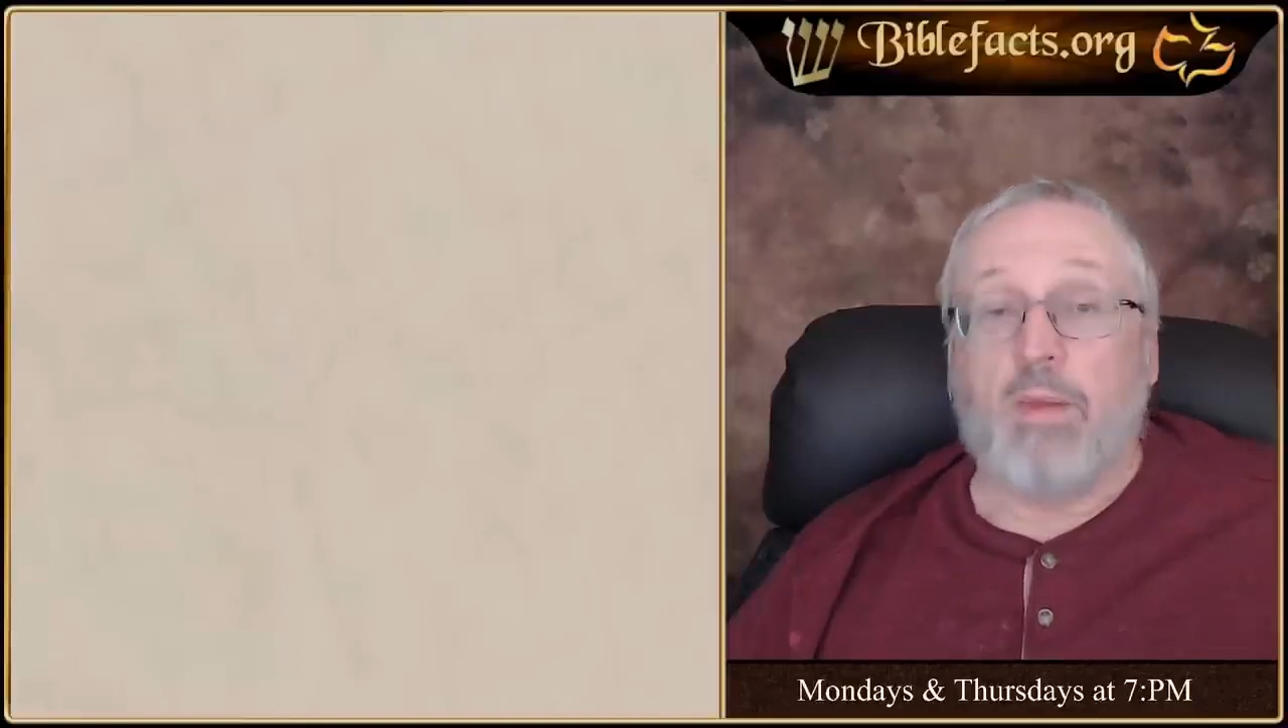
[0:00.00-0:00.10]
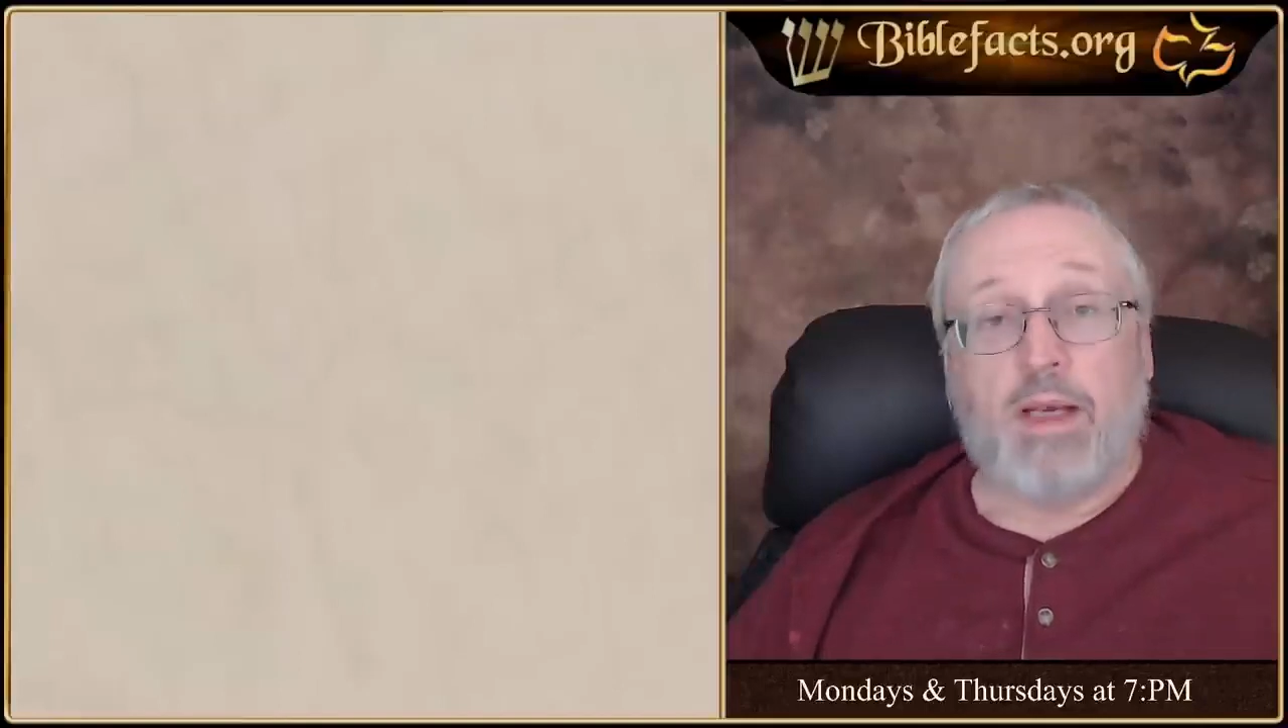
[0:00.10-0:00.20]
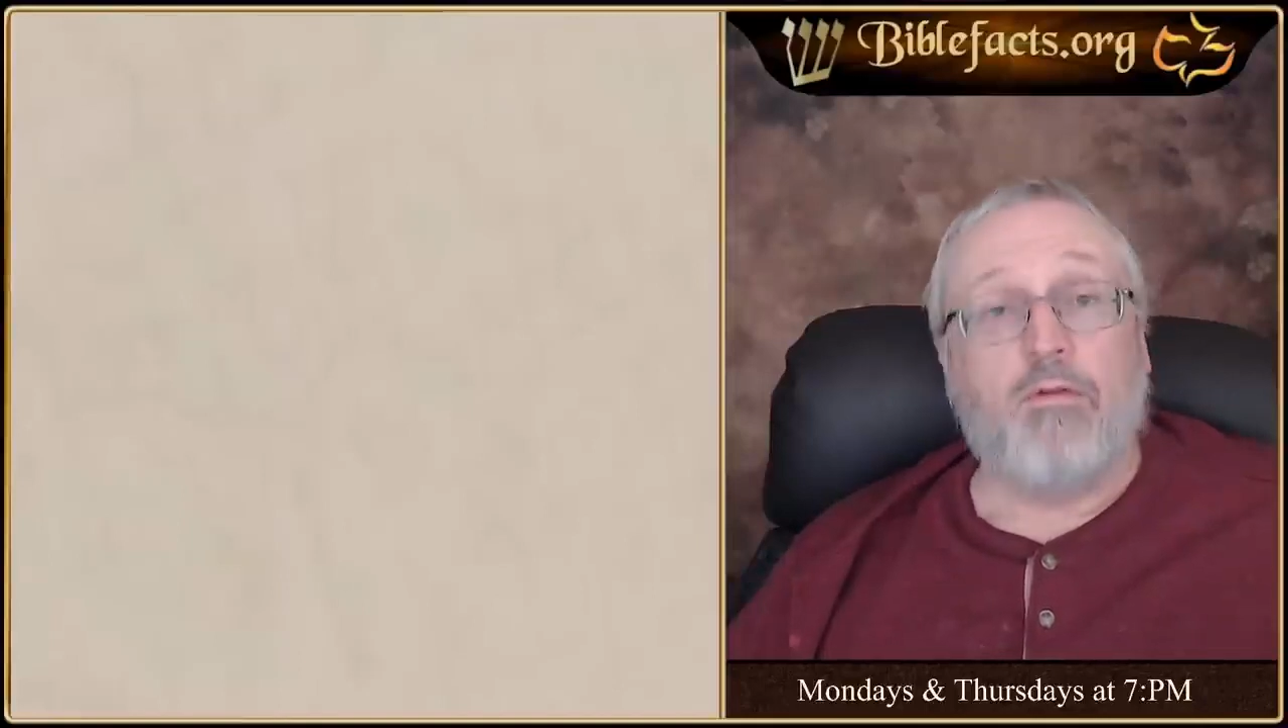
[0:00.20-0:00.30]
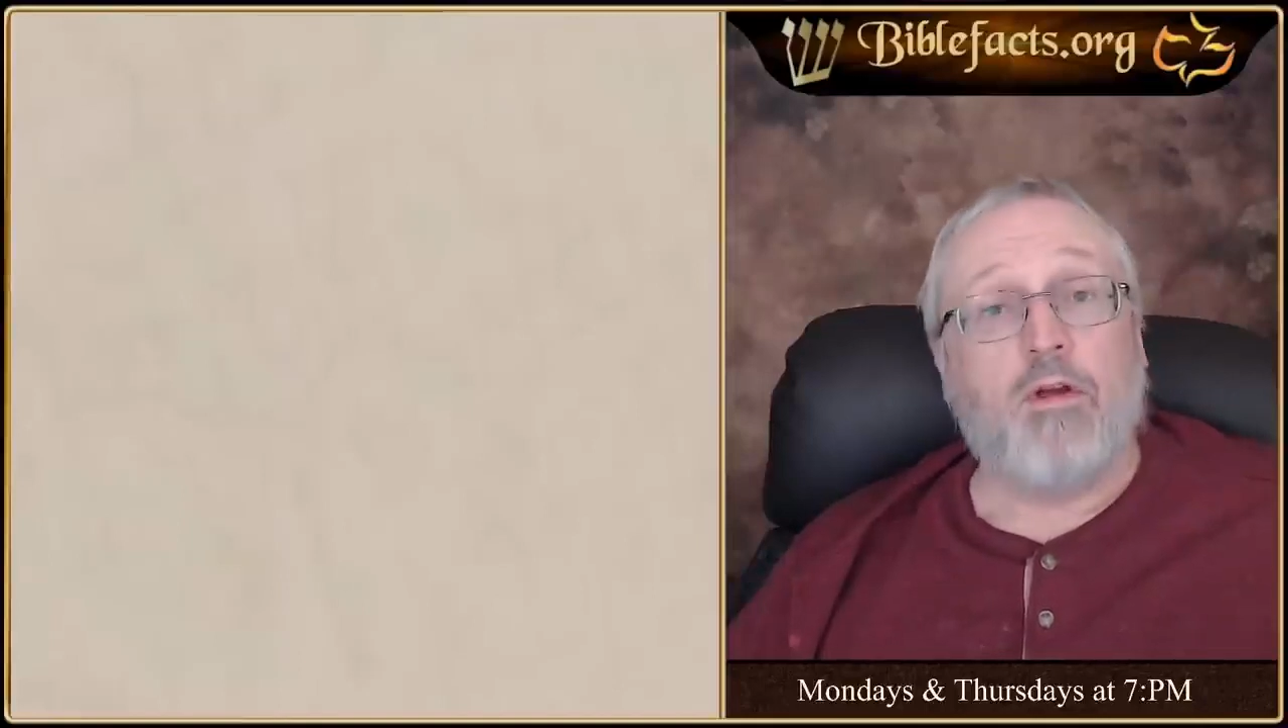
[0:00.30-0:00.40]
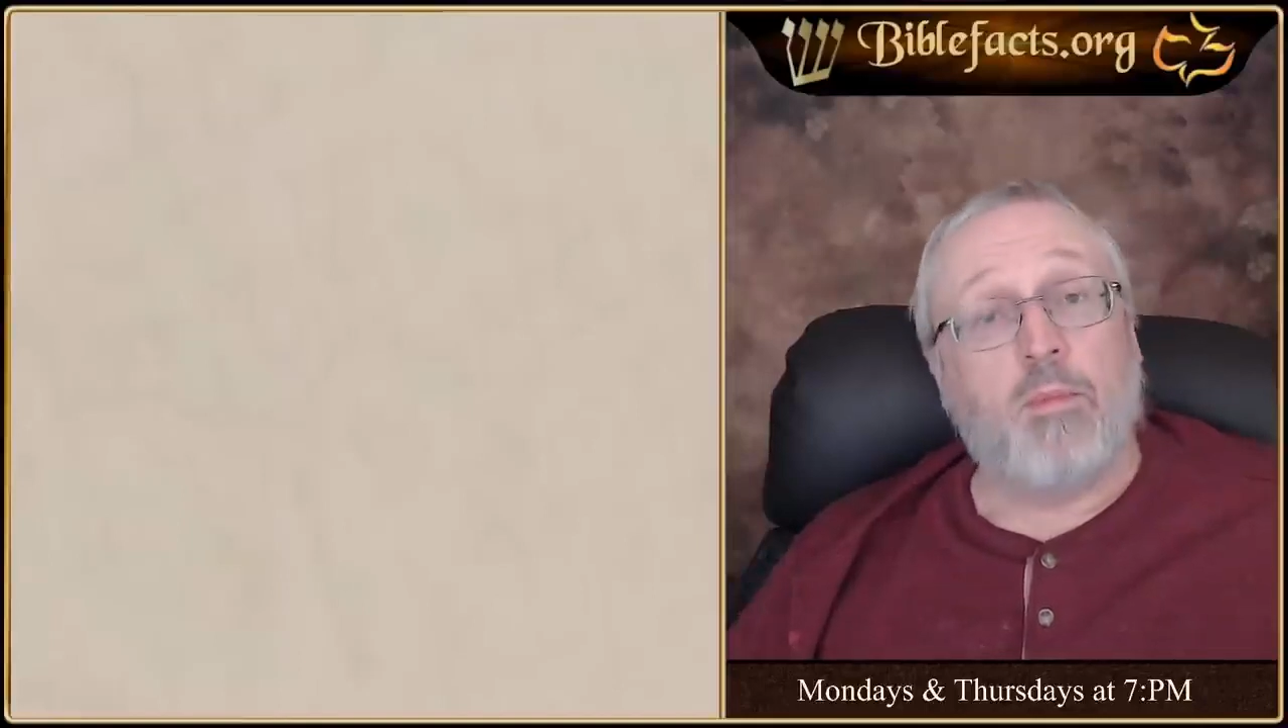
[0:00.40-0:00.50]

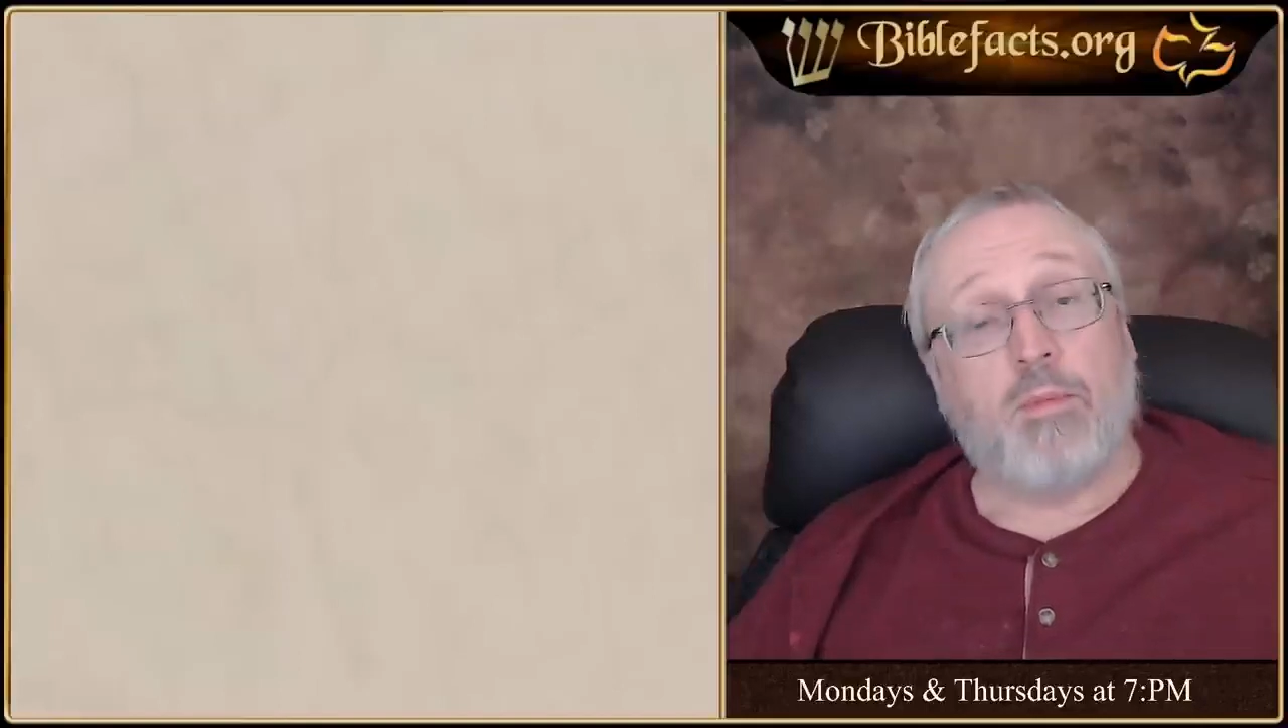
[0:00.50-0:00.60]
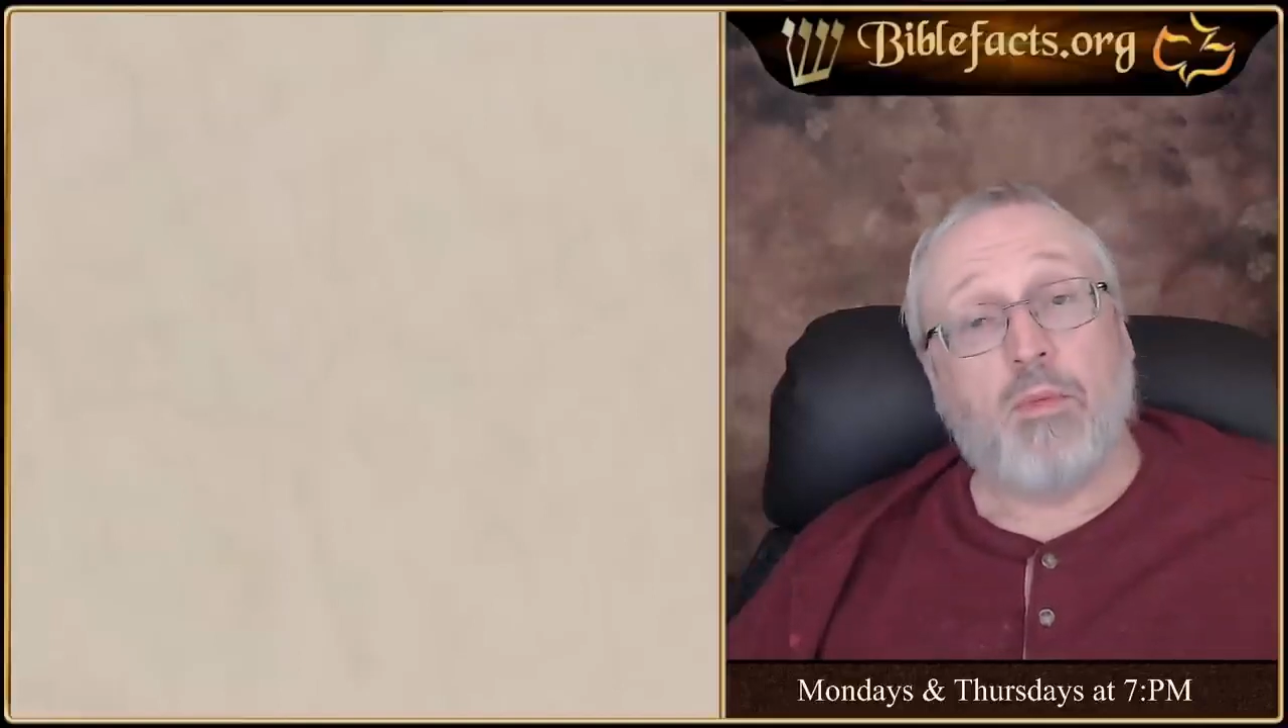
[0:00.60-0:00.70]
Many of you have